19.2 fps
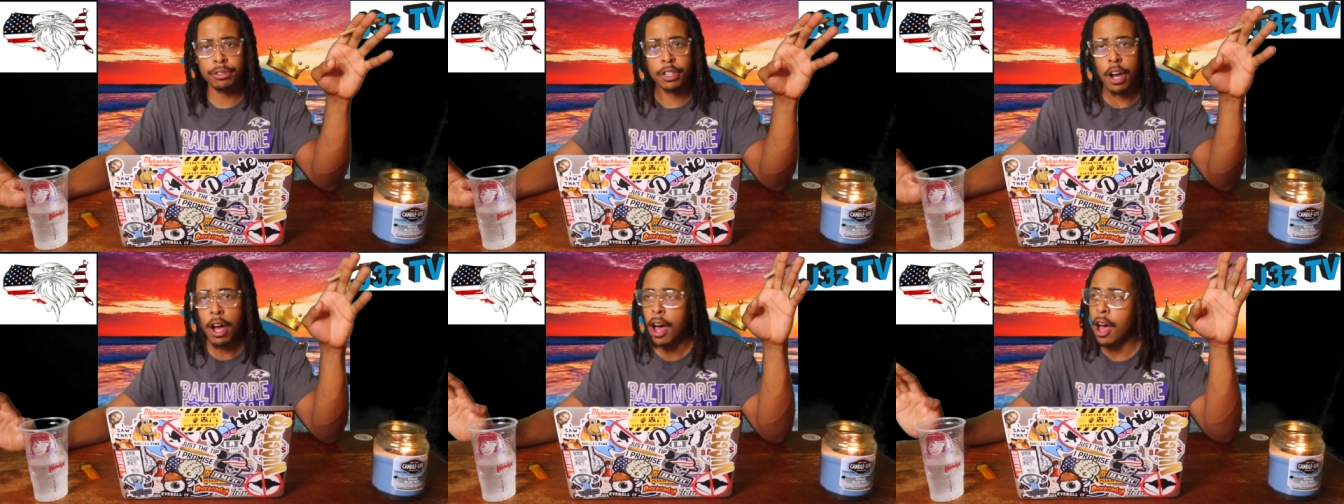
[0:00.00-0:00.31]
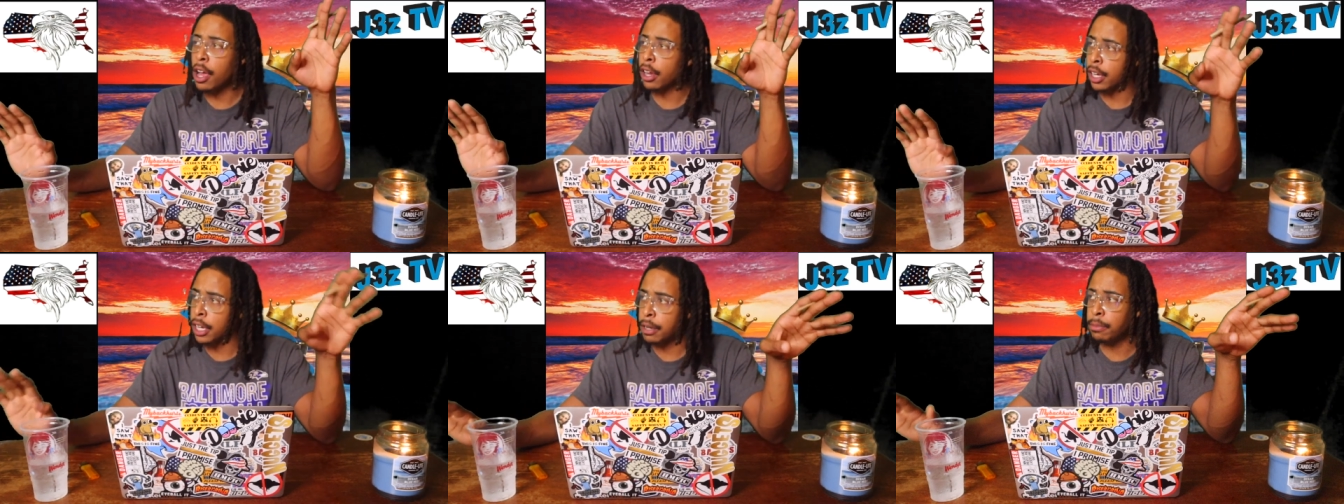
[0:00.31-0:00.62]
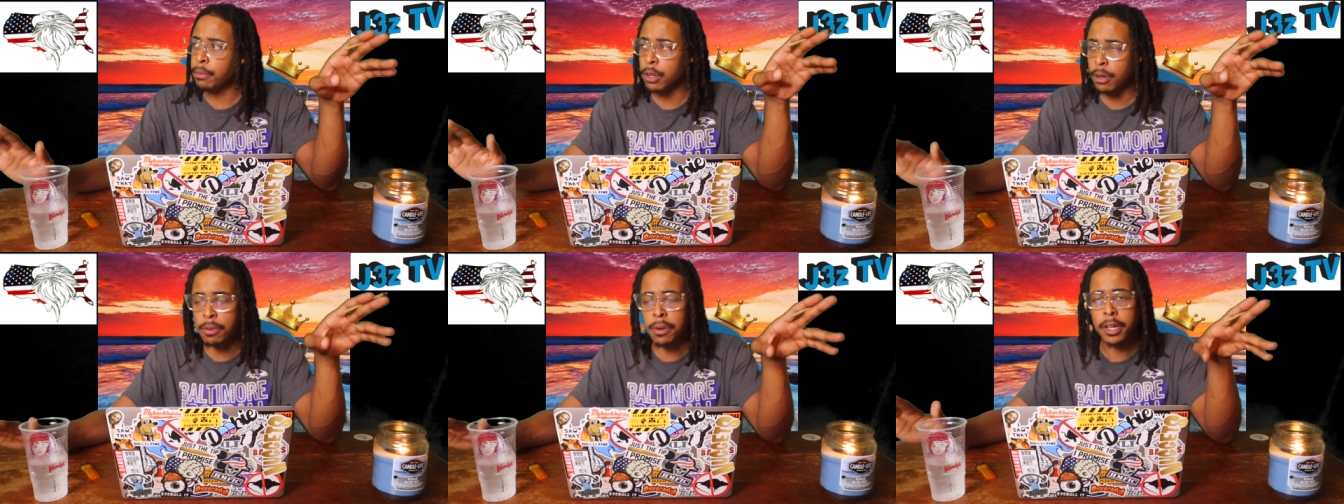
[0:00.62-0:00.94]
Y'all
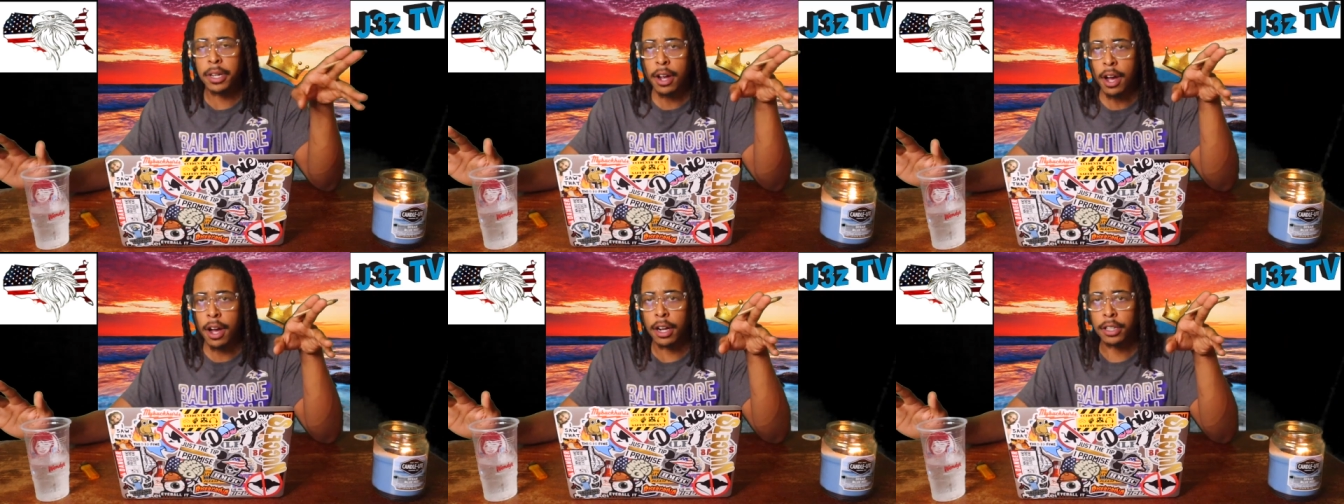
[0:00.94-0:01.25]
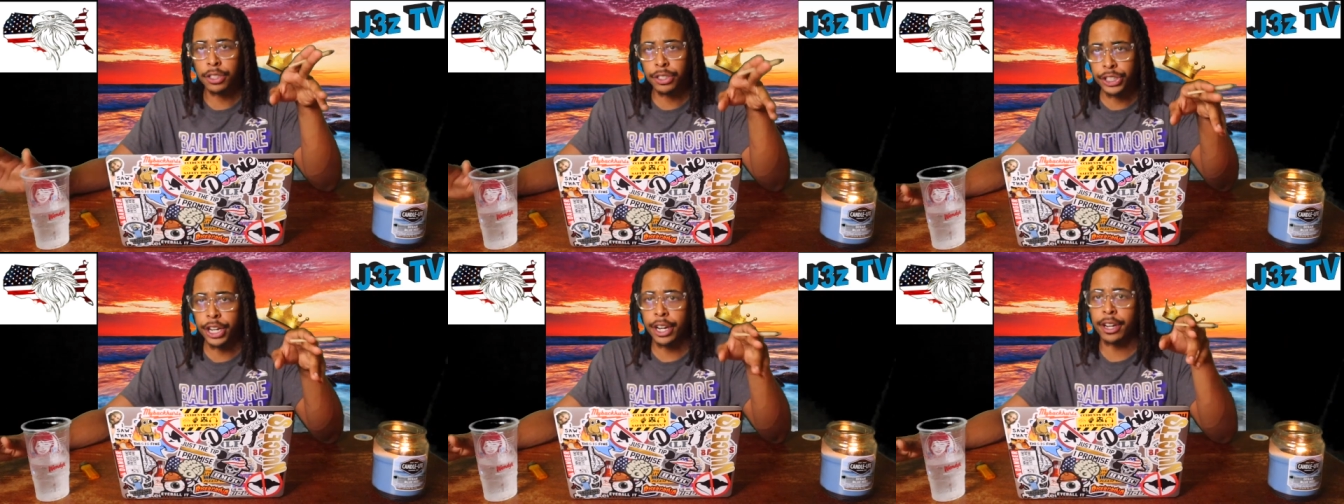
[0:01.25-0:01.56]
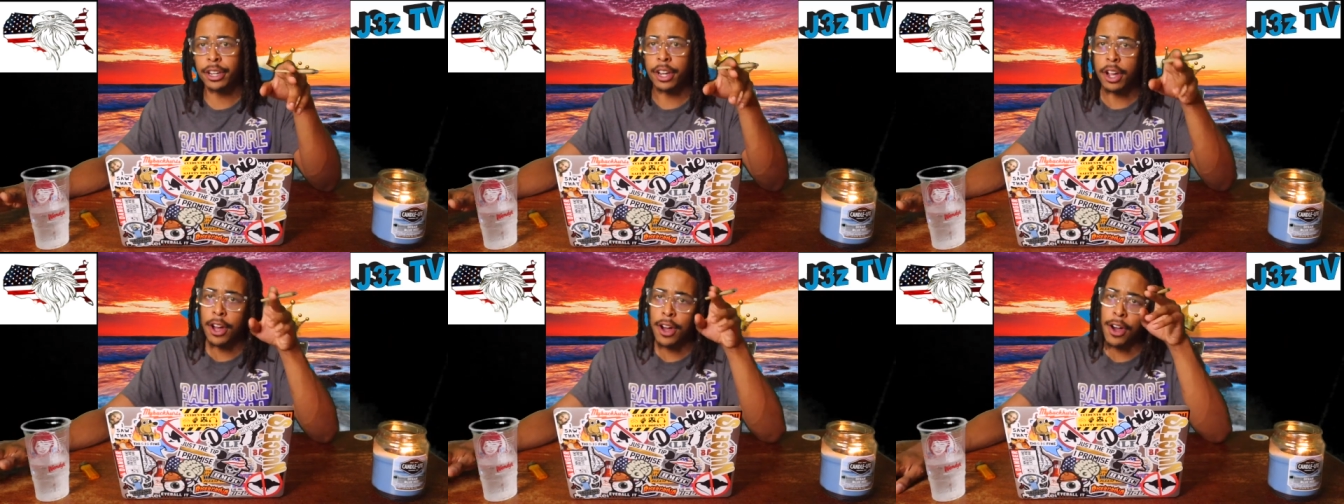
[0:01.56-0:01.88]
keep doing y'all
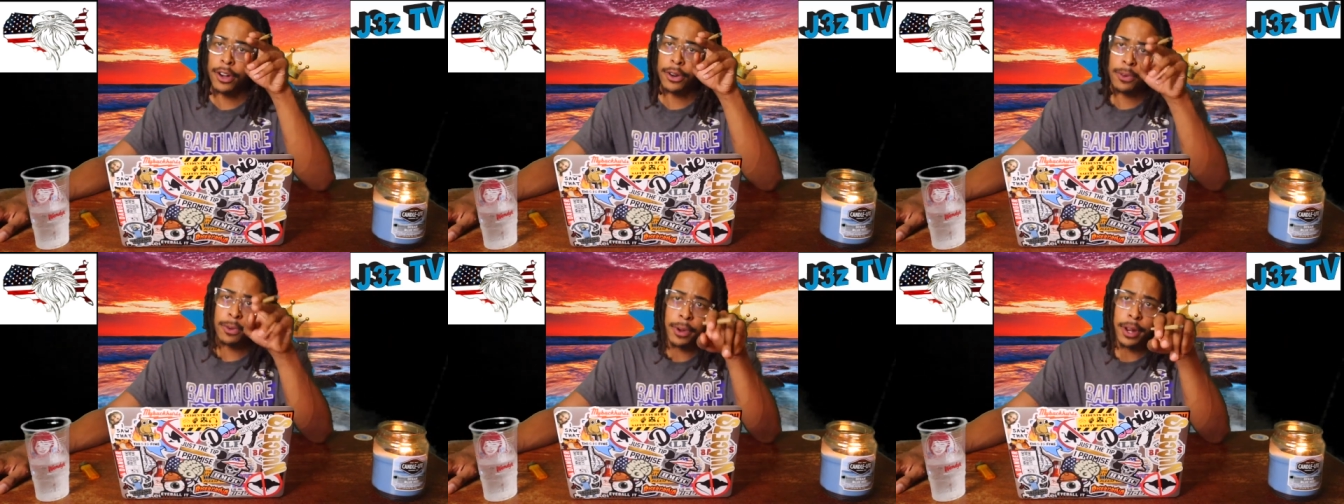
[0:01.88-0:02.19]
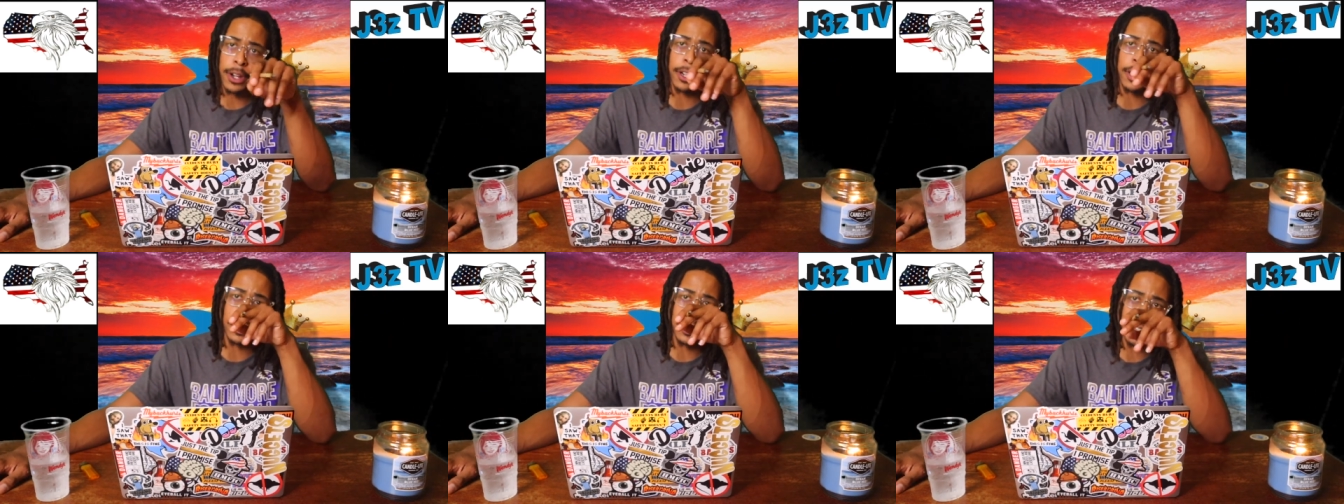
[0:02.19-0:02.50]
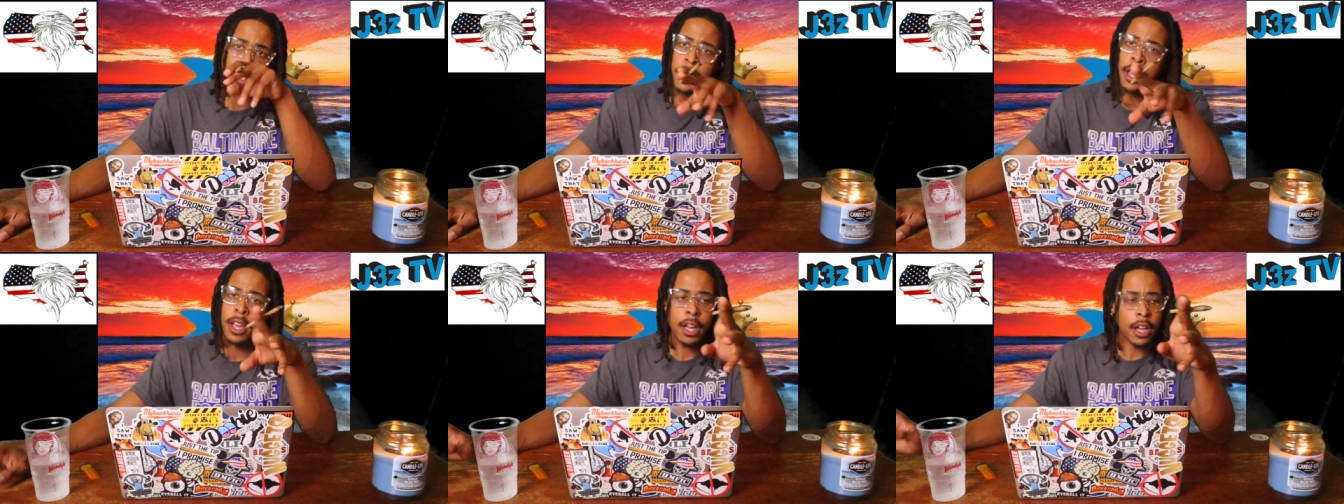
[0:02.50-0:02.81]
shit. Y'all the
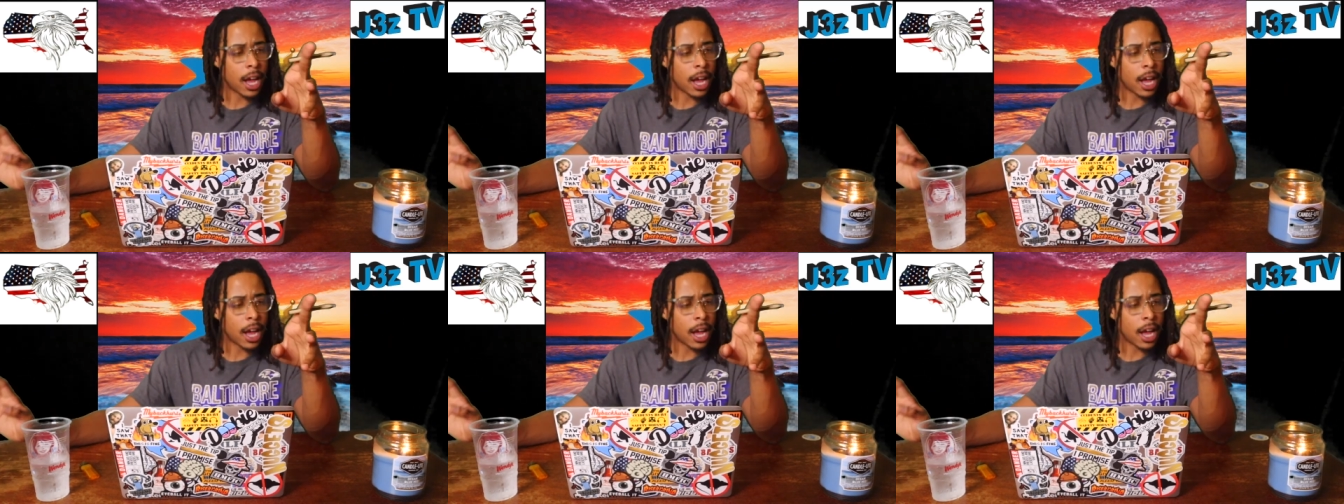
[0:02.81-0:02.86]
winning.